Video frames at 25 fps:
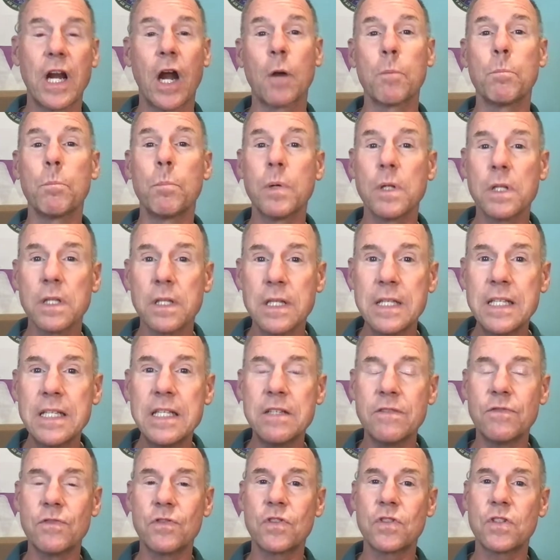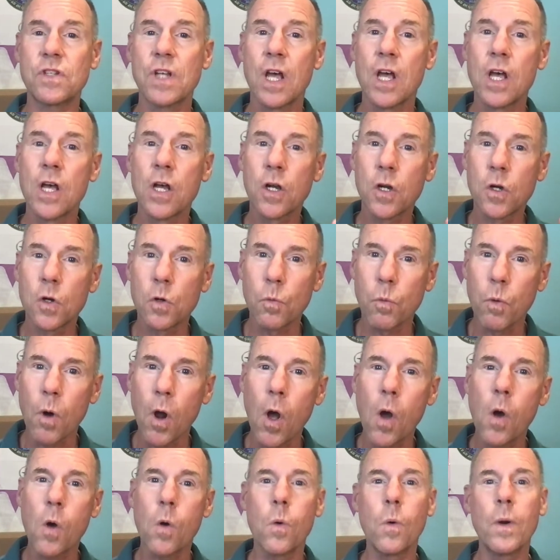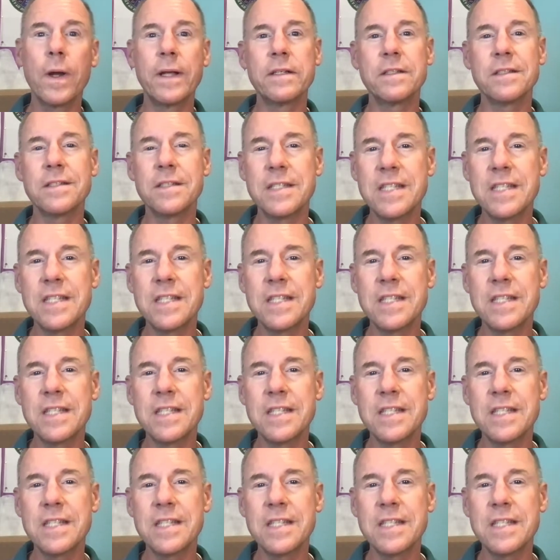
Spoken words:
Our beliefs grow and